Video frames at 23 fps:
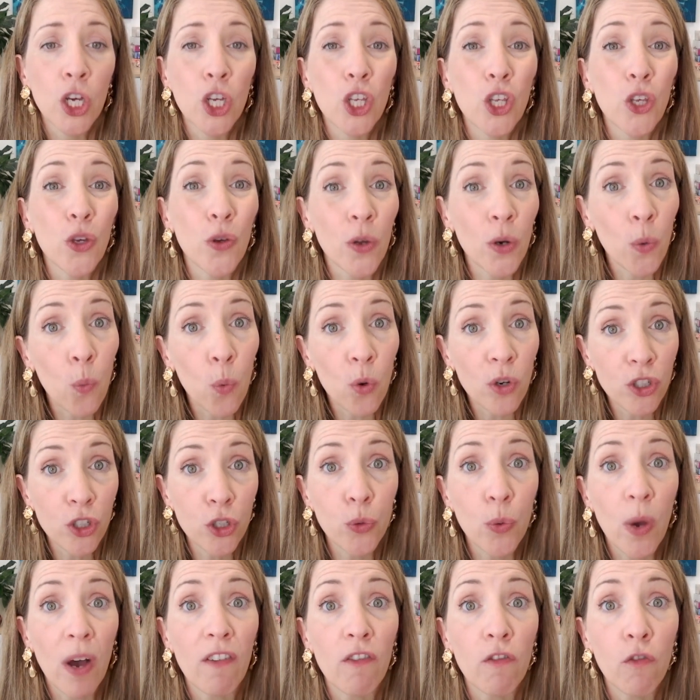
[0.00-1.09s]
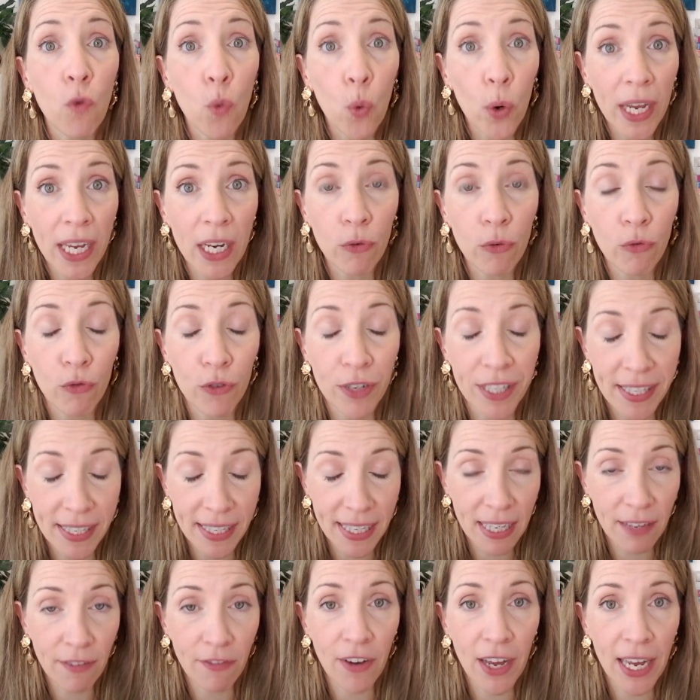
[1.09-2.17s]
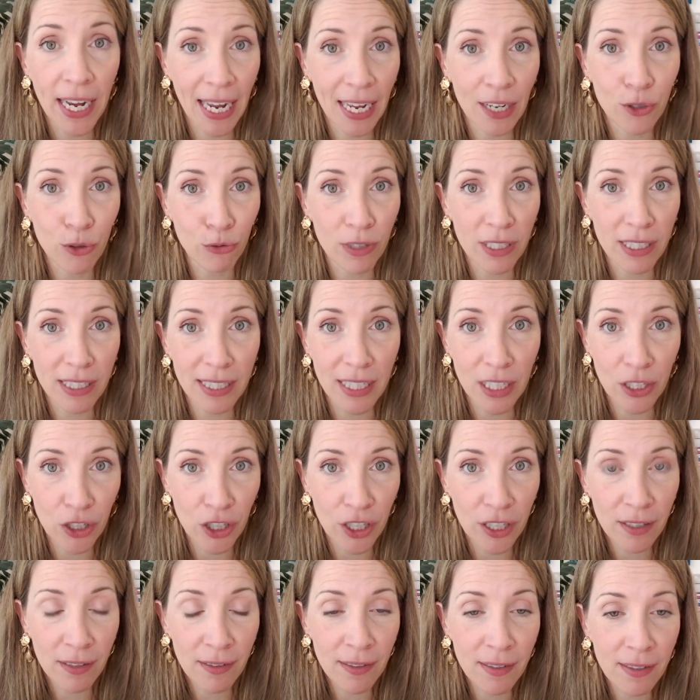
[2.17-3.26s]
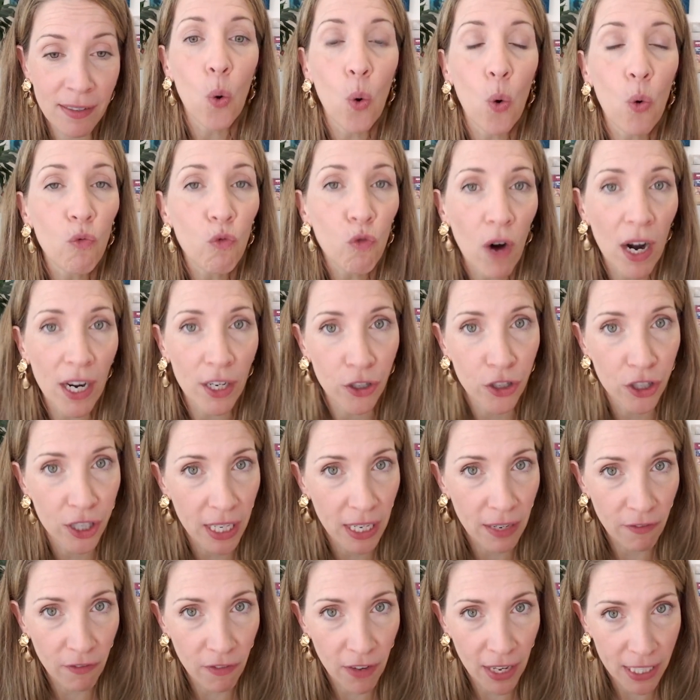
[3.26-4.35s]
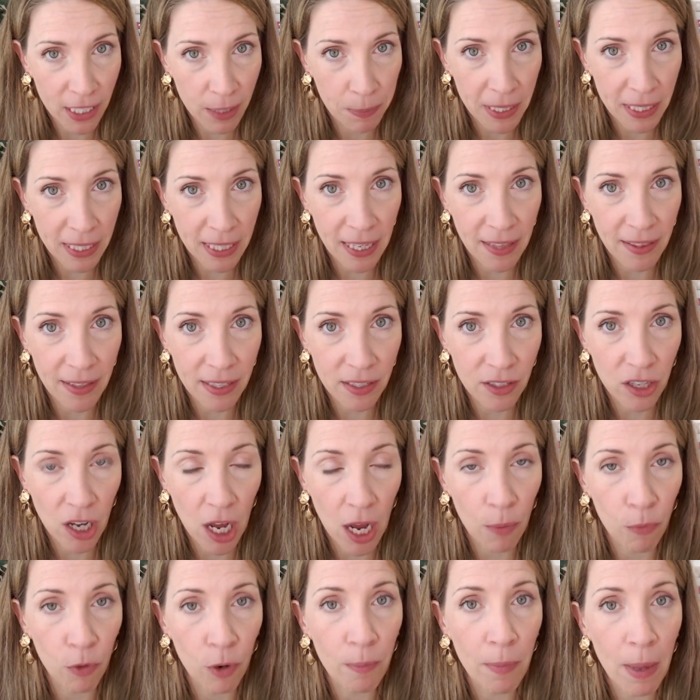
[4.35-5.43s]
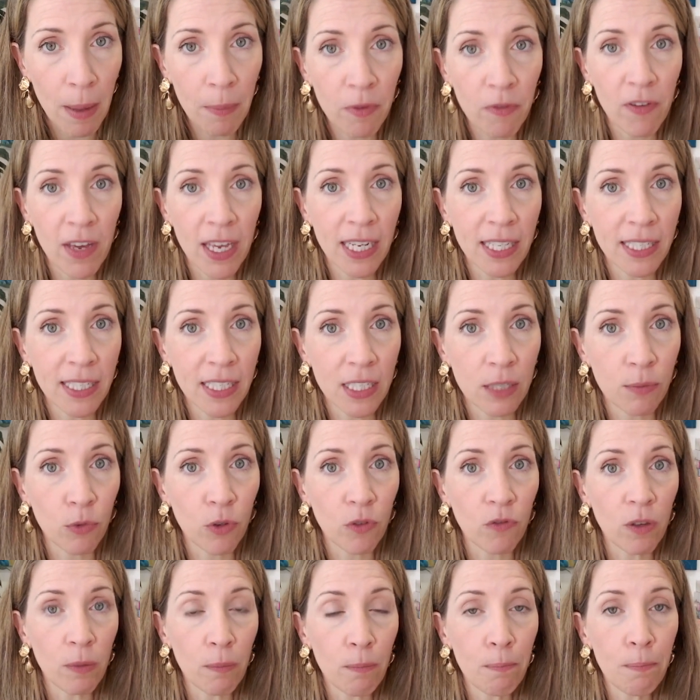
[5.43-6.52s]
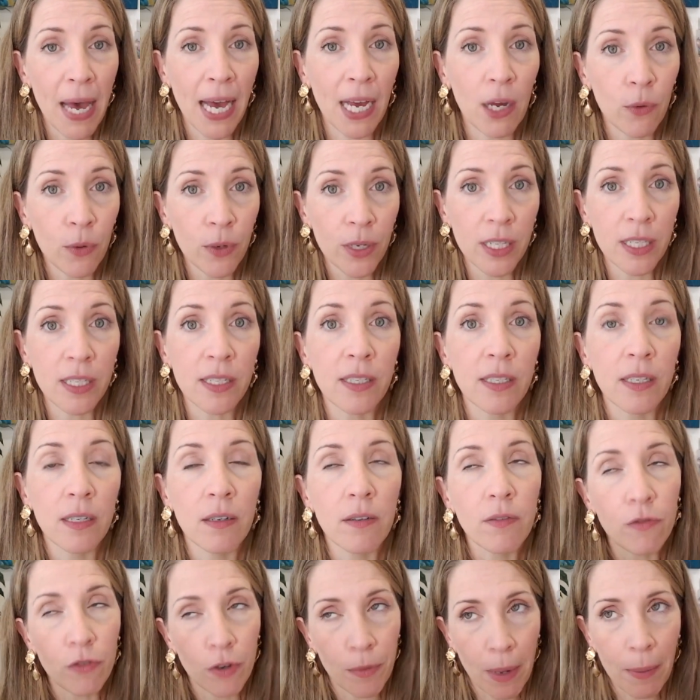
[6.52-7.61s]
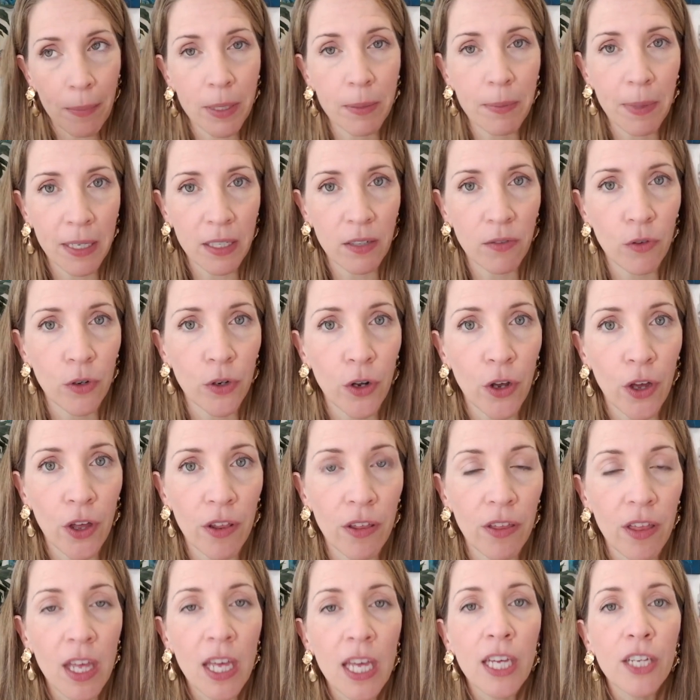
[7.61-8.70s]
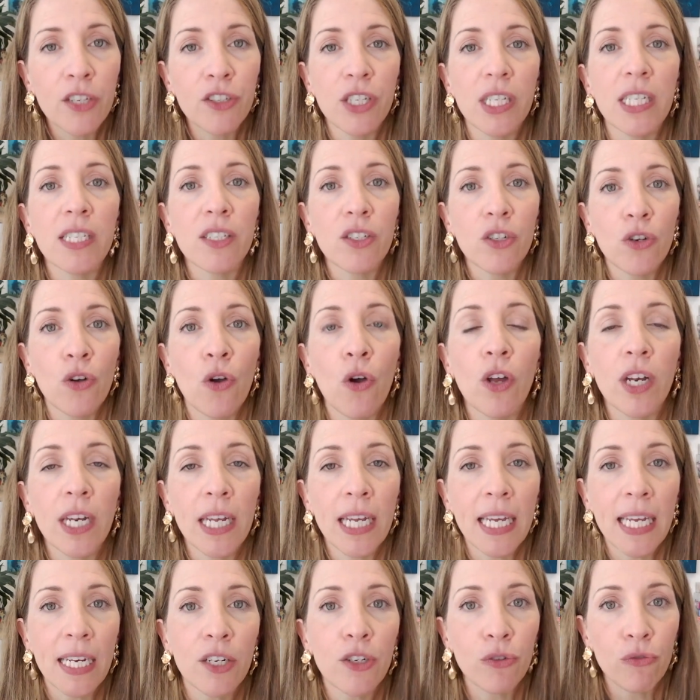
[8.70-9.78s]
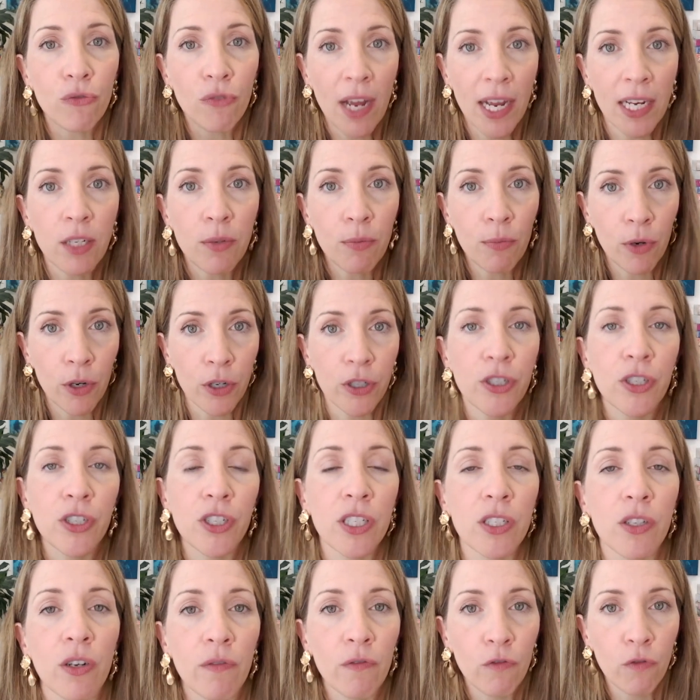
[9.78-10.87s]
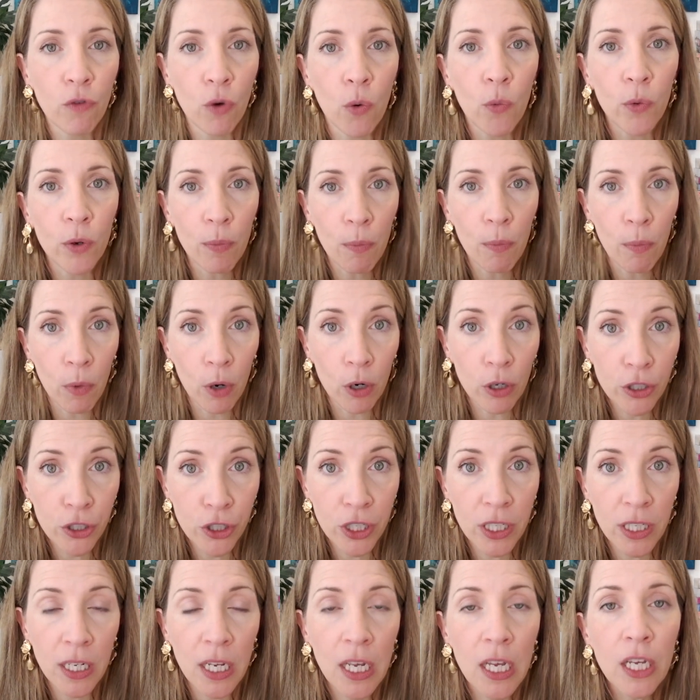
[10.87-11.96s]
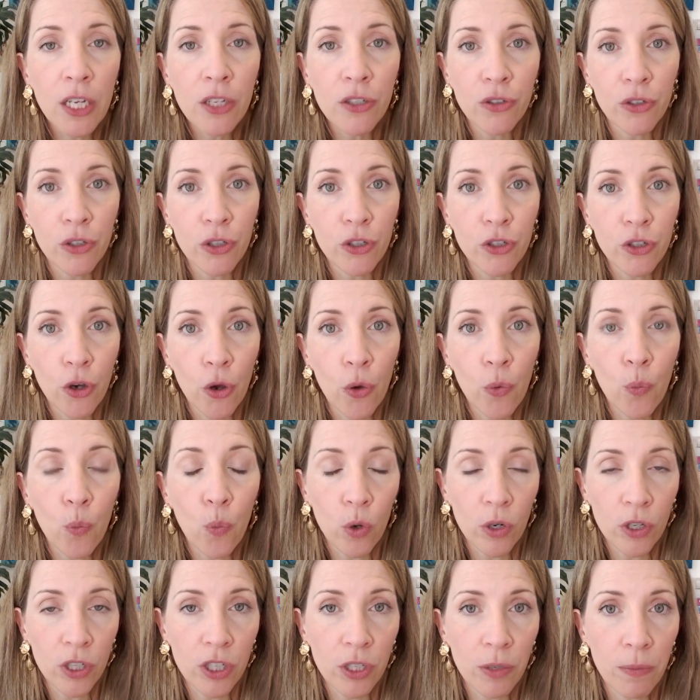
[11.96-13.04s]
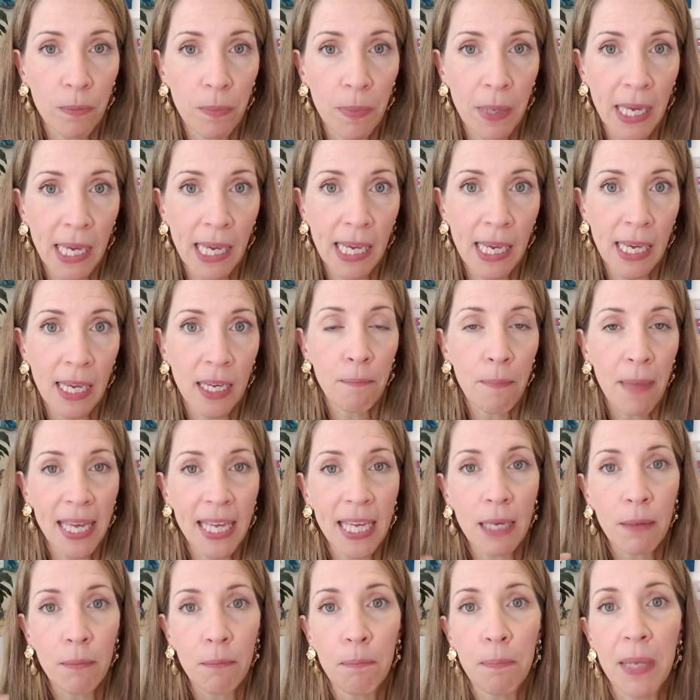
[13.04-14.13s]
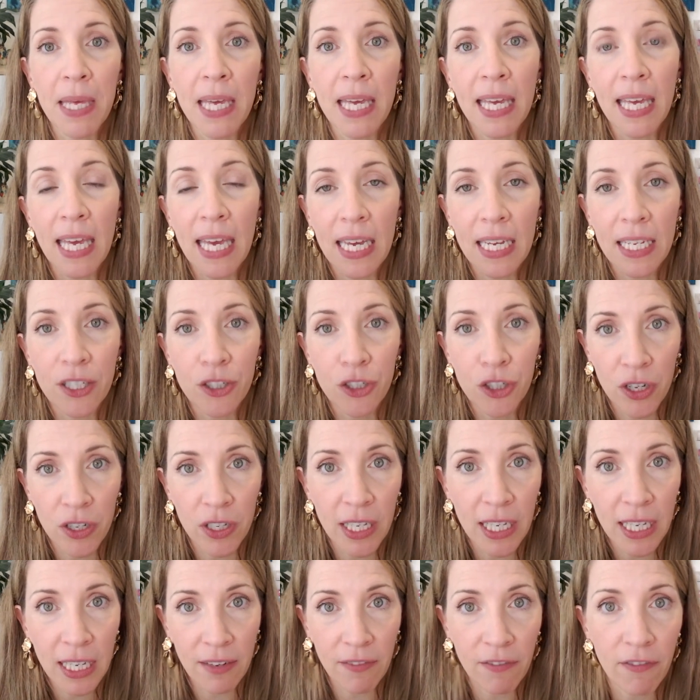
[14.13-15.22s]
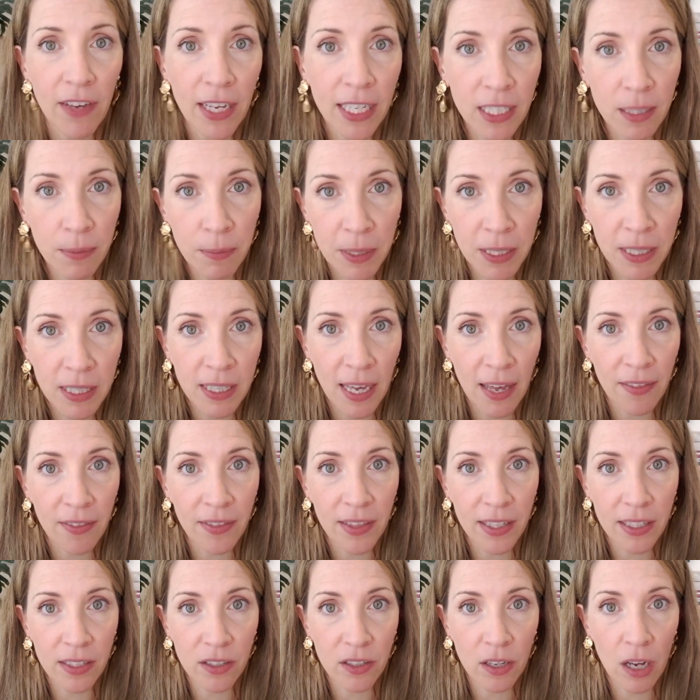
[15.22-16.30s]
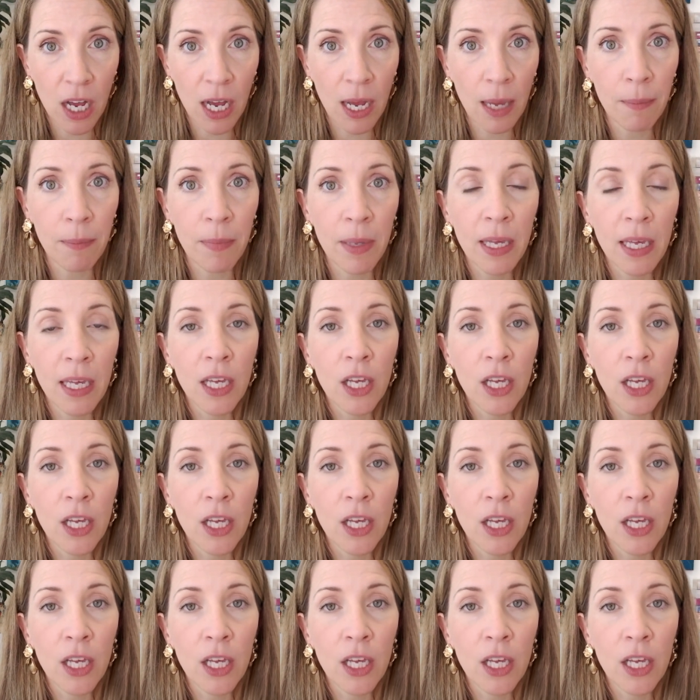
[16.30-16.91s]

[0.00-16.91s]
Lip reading: You're going to want to avoid risky financial decisions or rushed investments in this time. Remember, Venus is moving backwards from our perspective on Earth. She is not in direct motion. She's not in forward motion. So you don't want to be making big, chunky investments at this time.